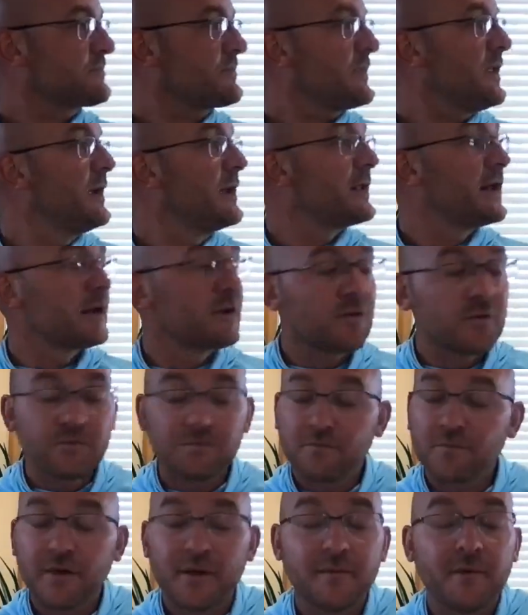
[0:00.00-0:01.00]
and
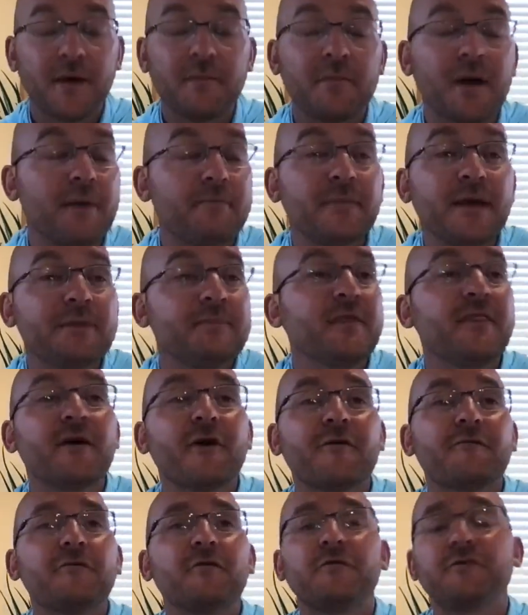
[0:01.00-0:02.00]
I'm maybe there
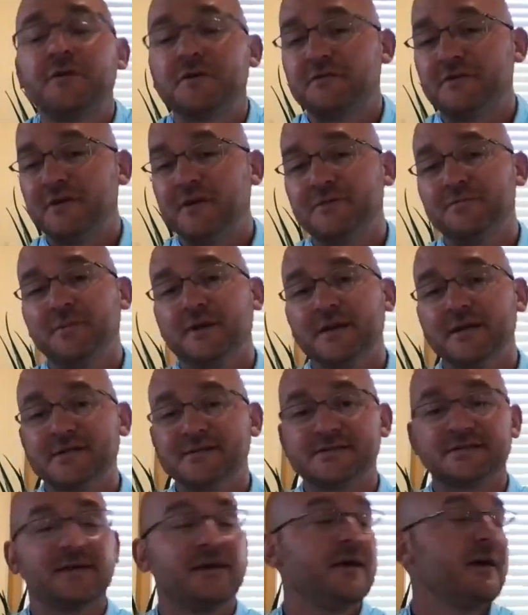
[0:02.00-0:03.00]
for 15 minutes.